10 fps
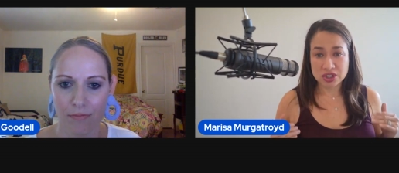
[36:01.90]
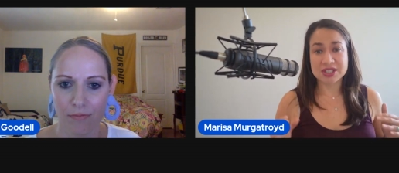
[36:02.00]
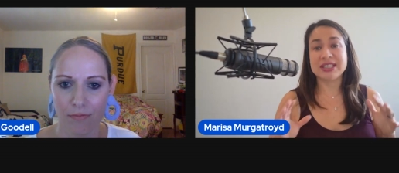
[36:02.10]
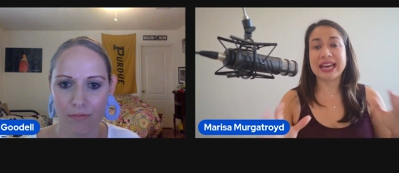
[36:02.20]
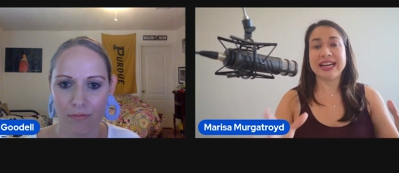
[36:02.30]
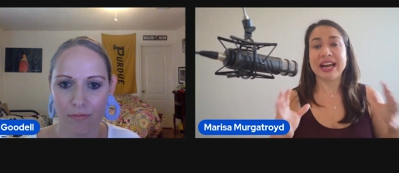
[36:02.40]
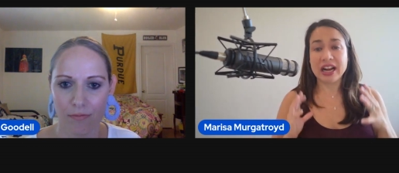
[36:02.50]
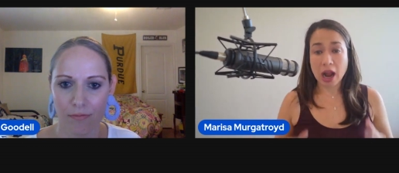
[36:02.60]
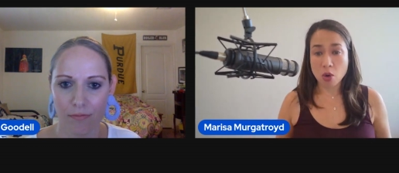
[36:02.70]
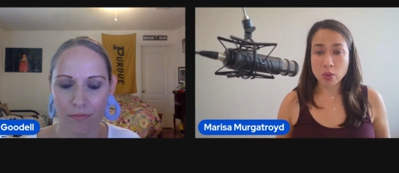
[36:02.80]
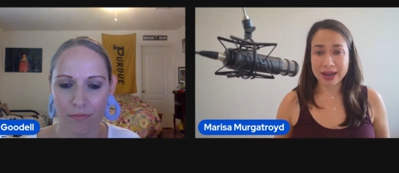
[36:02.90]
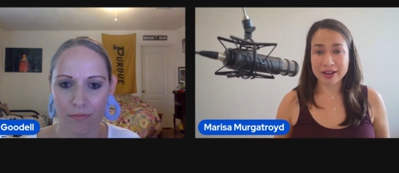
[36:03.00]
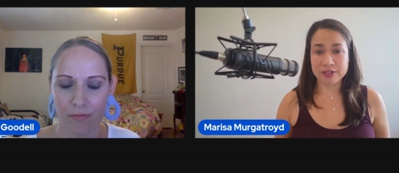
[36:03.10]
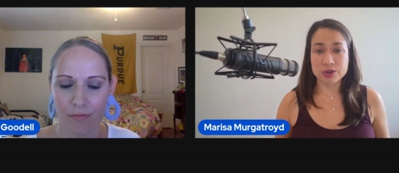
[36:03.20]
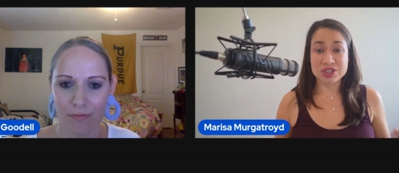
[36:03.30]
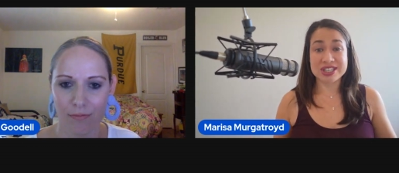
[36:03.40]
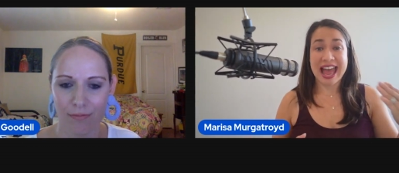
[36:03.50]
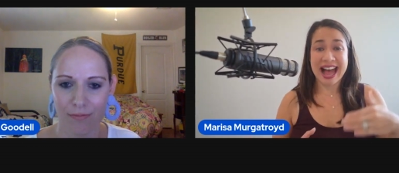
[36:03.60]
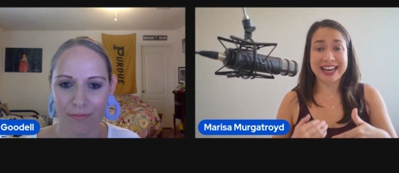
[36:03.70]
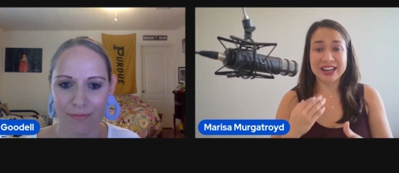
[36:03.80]
Speaker 1: just getting going versus
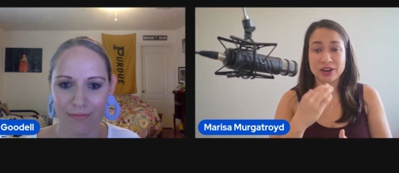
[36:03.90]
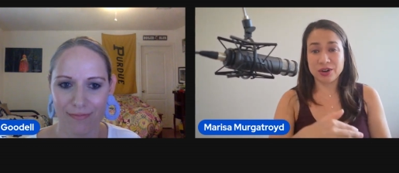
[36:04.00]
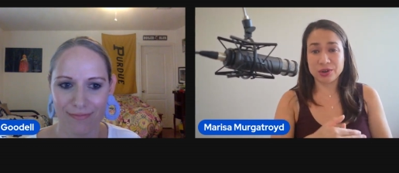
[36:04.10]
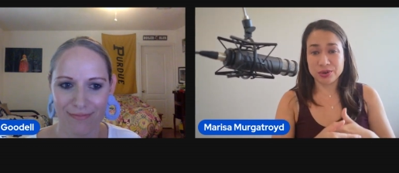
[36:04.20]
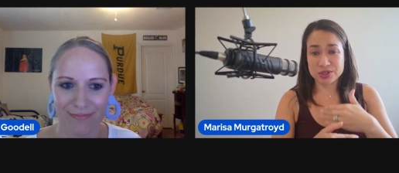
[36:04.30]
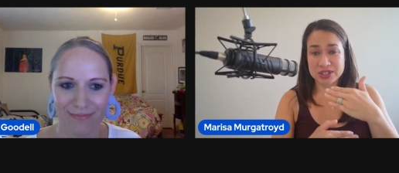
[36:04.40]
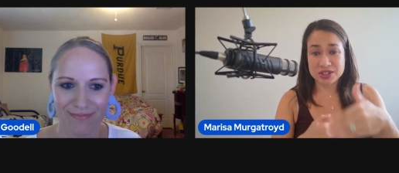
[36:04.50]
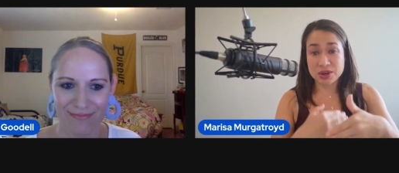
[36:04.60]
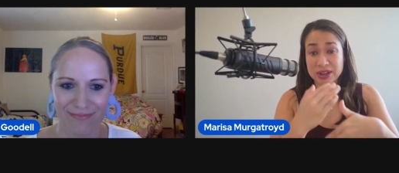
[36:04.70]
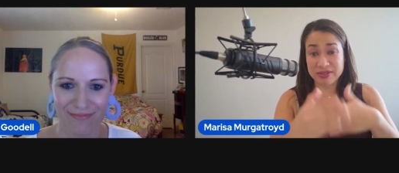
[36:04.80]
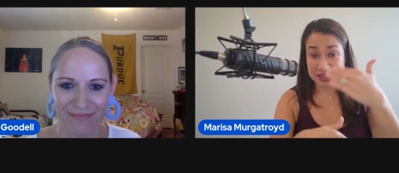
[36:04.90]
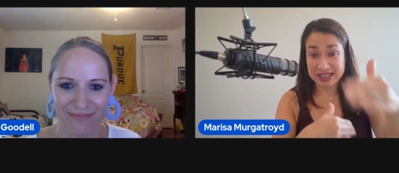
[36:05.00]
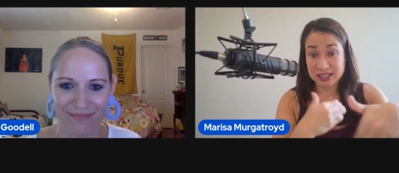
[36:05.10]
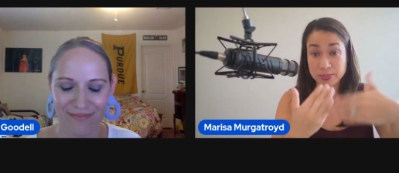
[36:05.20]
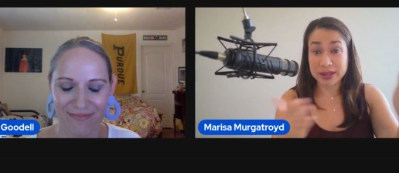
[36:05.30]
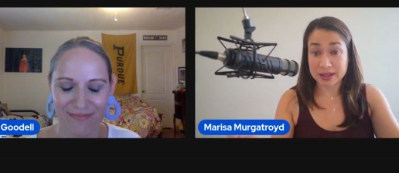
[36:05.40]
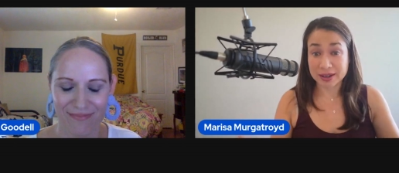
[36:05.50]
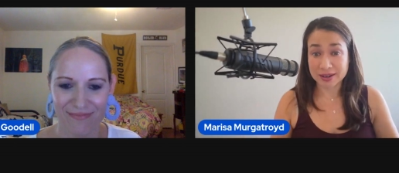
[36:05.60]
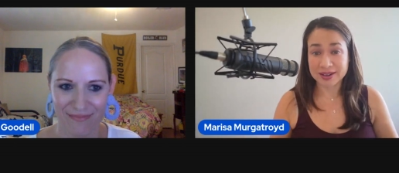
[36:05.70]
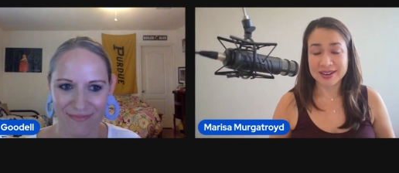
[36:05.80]
adding hurdles that don't even need to be
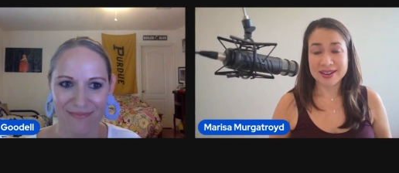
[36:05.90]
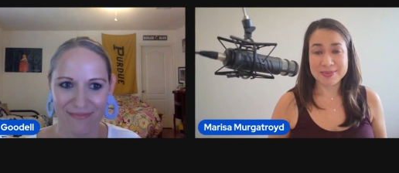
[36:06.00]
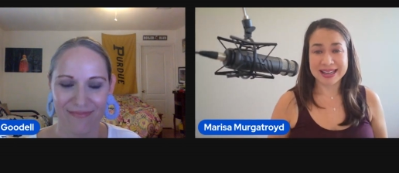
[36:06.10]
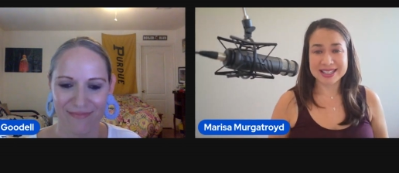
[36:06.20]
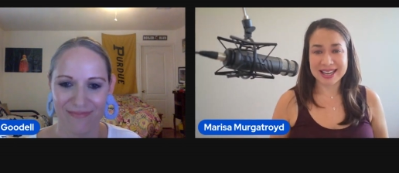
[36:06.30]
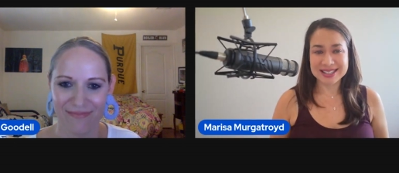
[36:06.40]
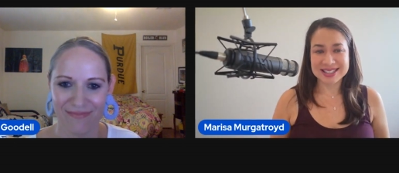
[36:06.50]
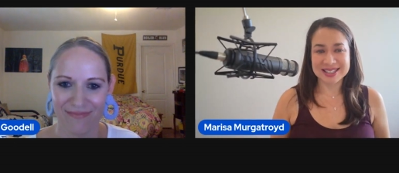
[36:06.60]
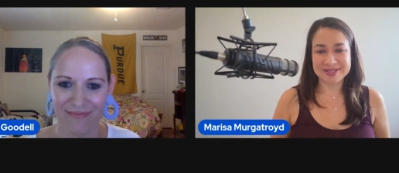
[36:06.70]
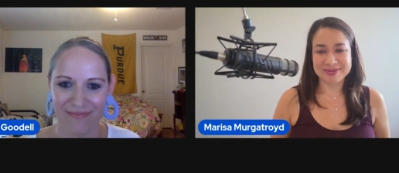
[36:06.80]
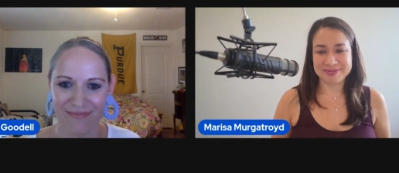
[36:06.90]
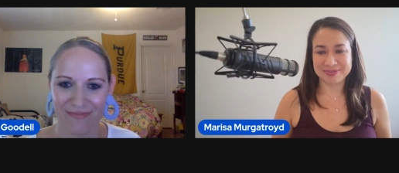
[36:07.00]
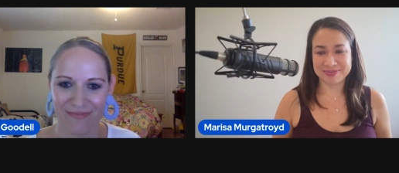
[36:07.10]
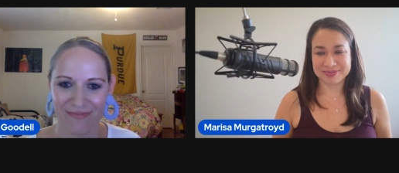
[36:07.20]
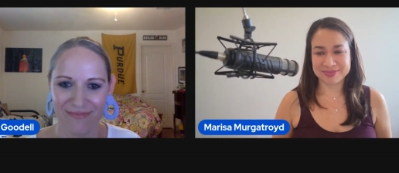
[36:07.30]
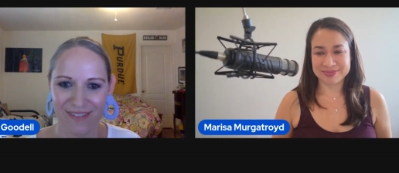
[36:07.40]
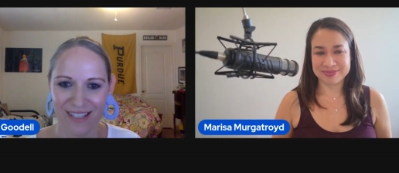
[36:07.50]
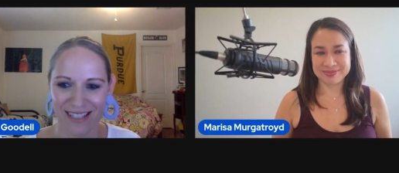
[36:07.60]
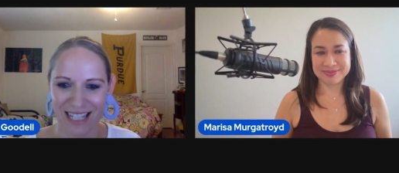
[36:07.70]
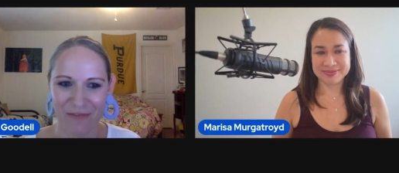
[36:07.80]
there. Make sense?
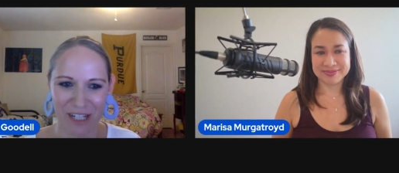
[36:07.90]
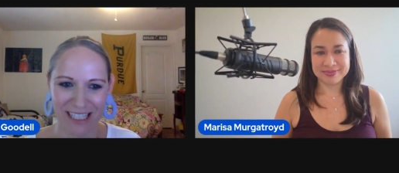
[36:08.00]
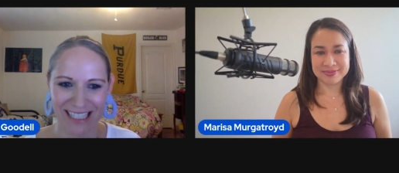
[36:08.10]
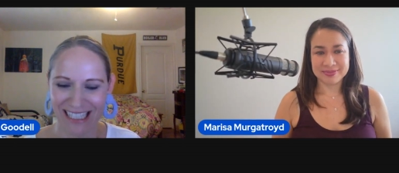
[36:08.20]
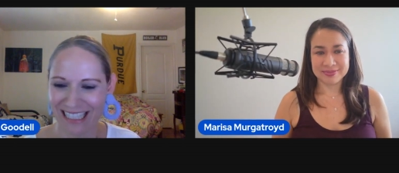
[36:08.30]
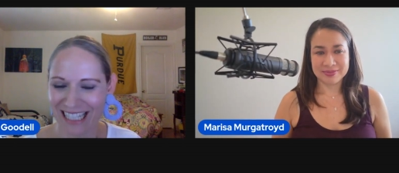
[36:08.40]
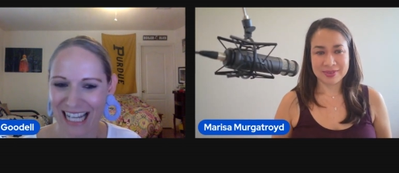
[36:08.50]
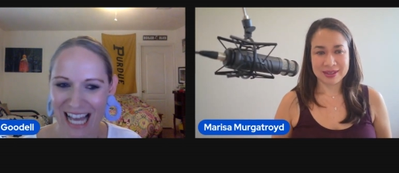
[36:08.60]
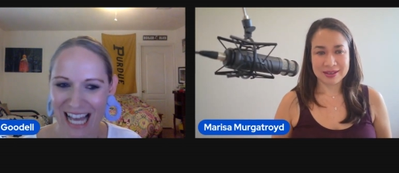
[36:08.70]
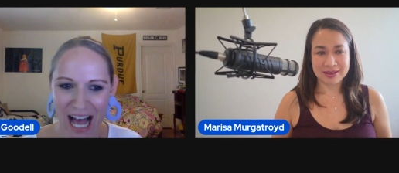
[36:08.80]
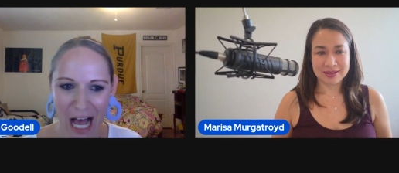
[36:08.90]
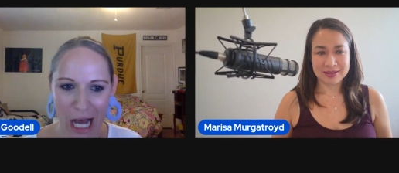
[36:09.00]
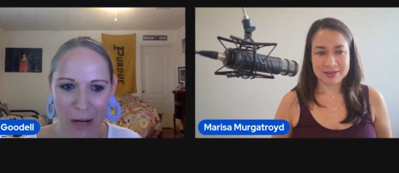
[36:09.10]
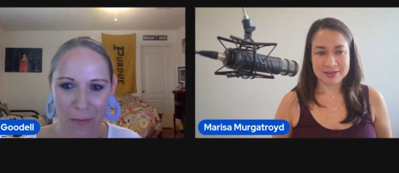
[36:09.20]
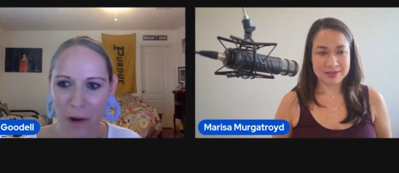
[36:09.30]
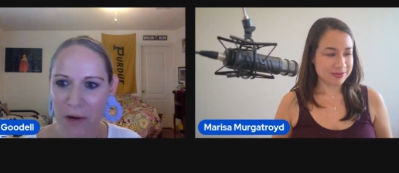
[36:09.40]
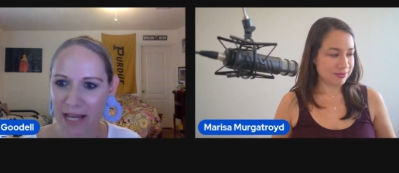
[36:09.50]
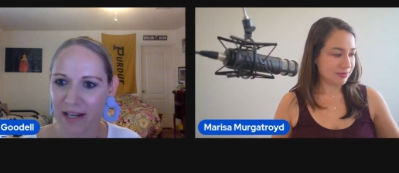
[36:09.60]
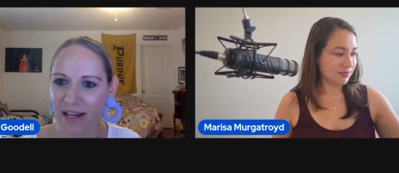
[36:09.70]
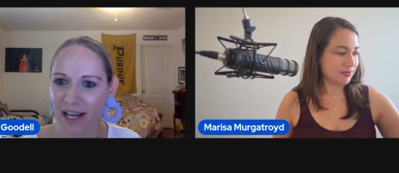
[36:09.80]
Speaker 2: Definitely. Um, okay,
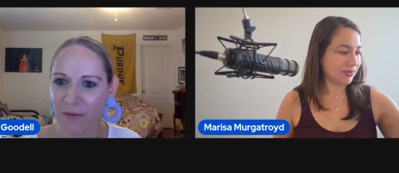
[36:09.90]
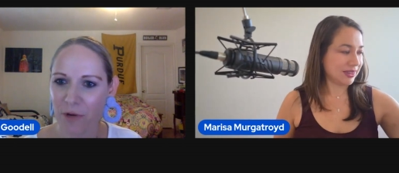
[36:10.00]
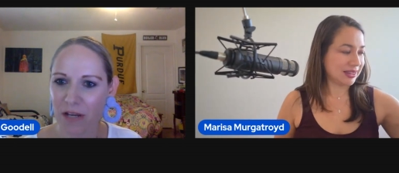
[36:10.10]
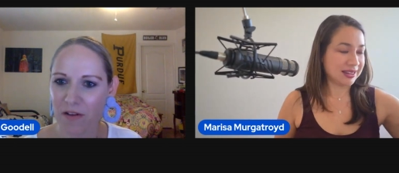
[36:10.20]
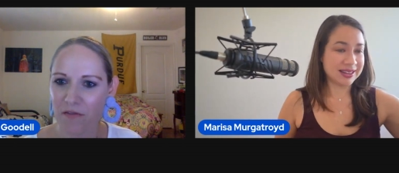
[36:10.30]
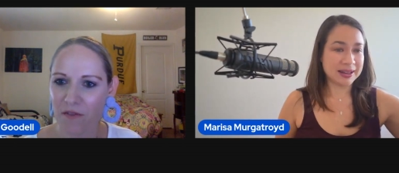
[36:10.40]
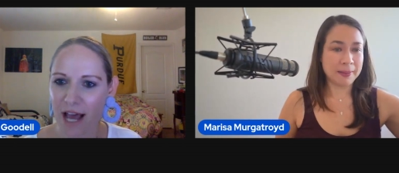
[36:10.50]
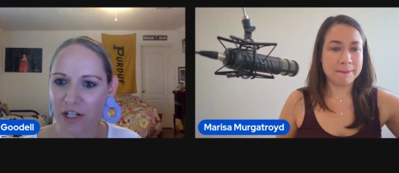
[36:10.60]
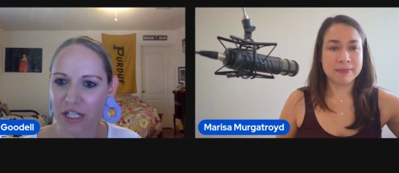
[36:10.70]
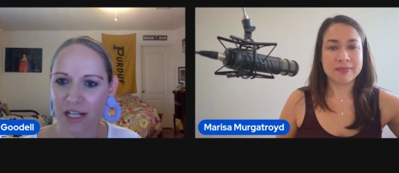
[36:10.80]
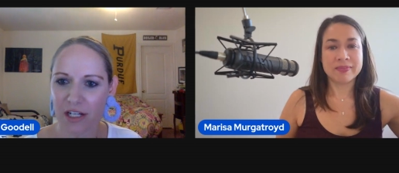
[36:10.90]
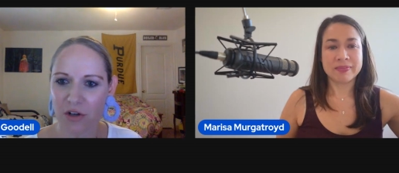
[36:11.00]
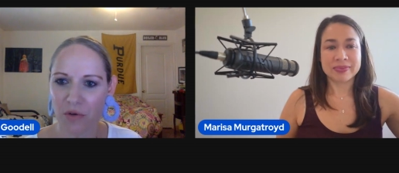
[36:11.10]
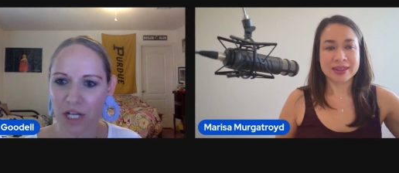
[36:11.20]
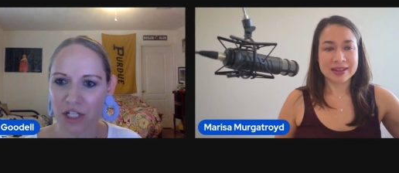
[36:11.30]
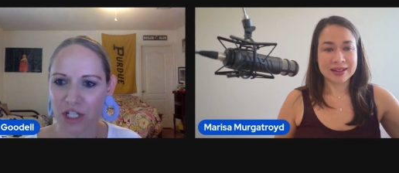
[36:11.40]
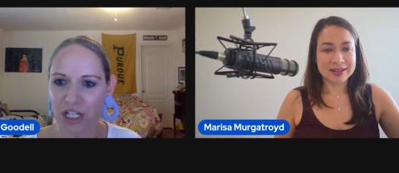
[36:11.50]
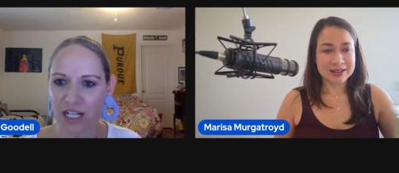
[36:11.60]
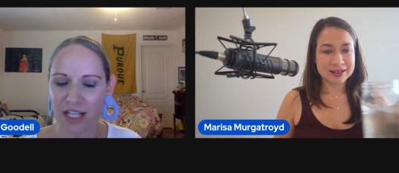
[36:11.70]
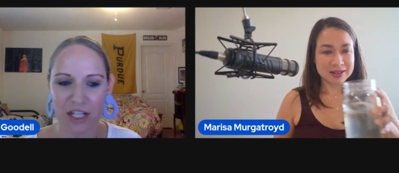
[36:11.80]
and we've actually got a
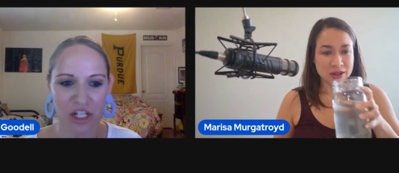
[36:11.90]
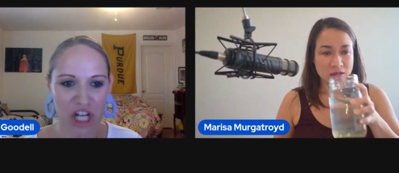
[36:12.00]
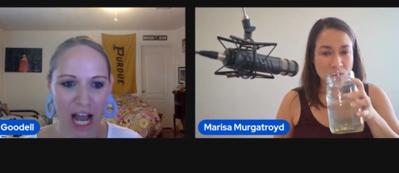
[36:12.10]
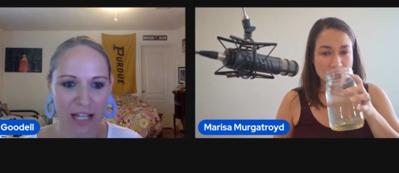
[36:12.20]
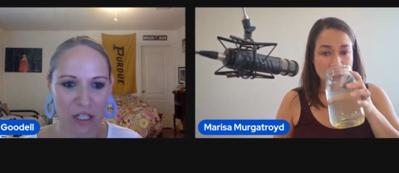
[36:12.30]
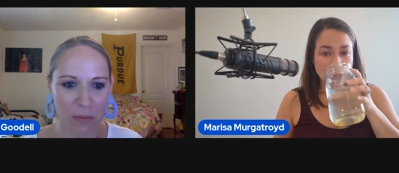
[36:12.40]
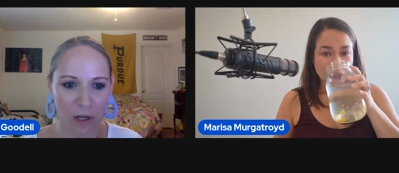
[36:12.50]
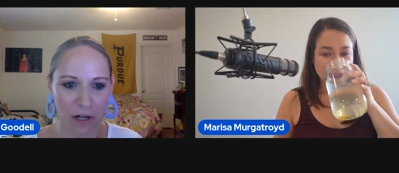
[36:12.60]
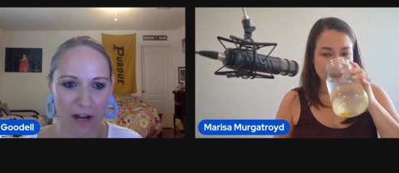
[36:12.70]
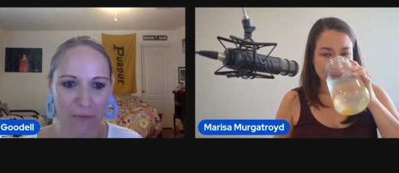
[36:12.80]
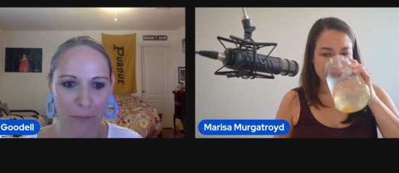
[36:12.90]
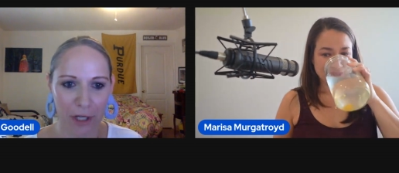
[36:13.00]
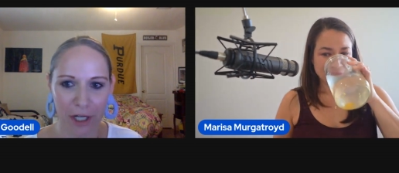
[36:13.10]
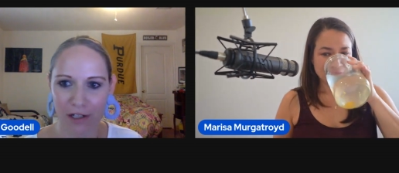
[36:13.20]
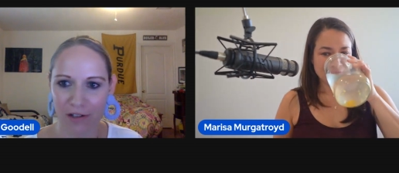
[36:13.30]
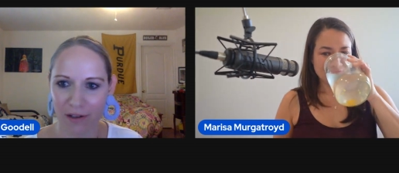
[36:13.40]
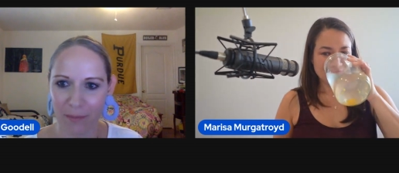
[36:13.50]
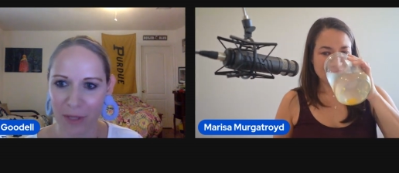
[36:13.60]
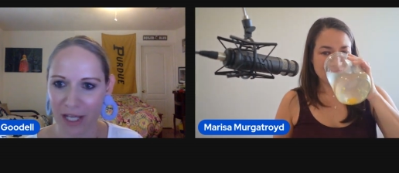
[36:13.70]
question in the chat, so I'm going off book a bit.